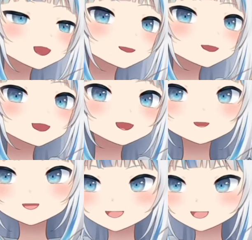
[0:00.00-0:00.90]
I really
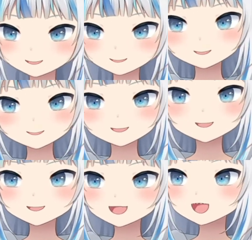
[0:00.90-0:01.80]
like horror games, but I'm
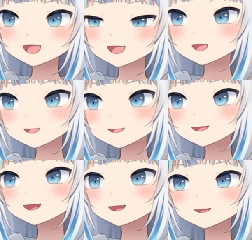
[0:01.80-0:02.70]
really scared and I
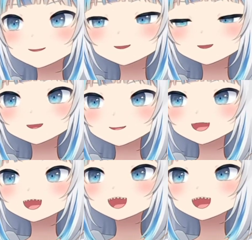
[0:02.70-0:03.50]
really need somebody to hold my